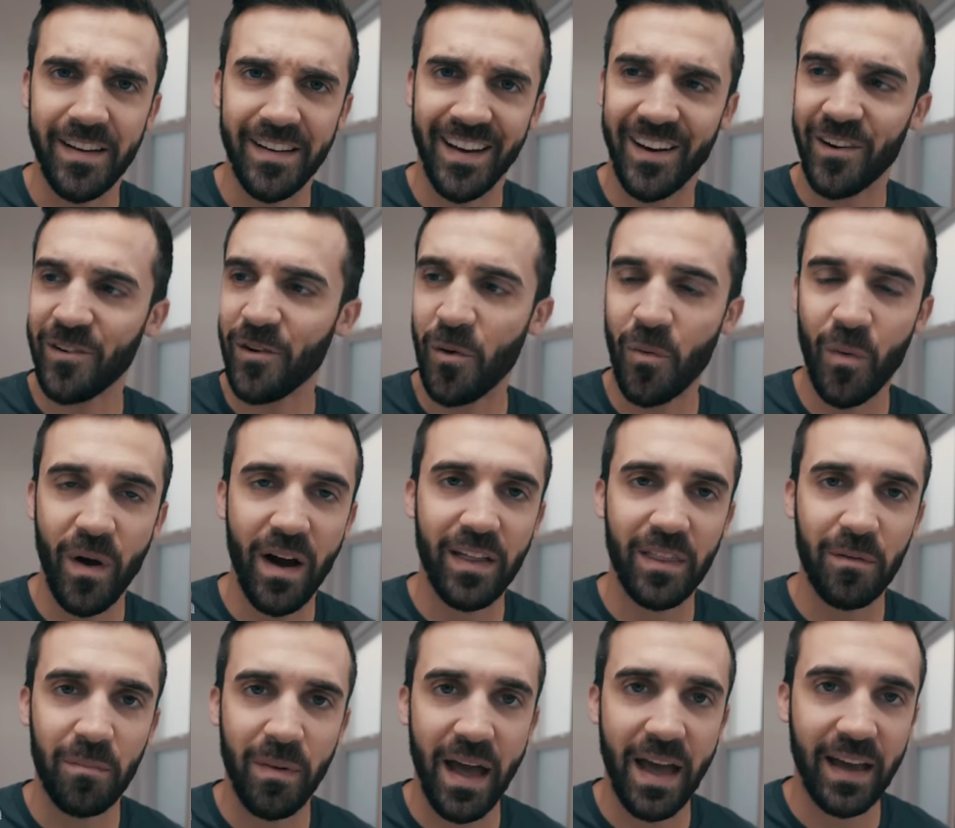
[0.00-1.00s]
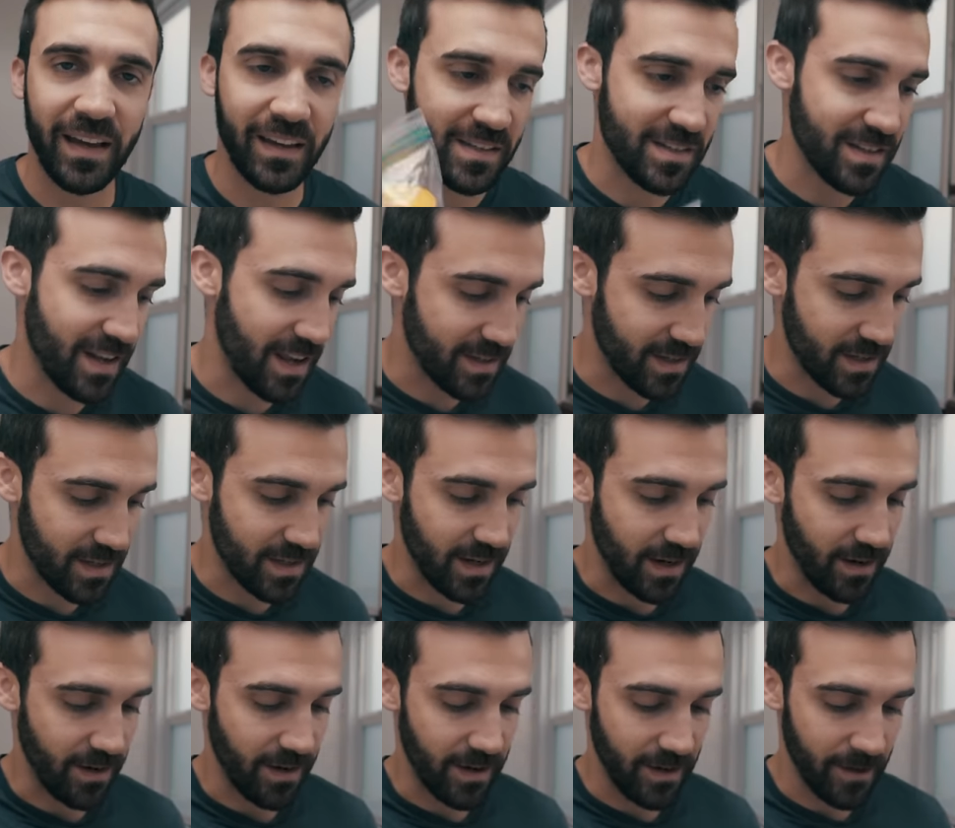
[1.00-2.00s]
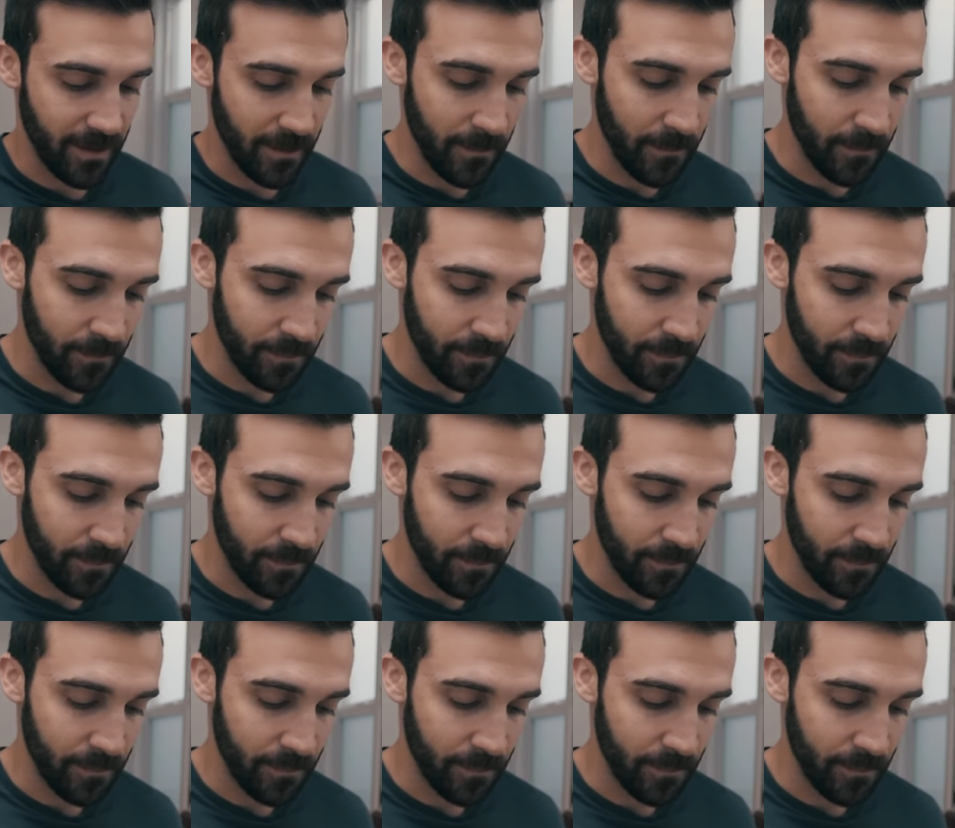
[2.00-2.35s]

I don't know why the bag is necessary.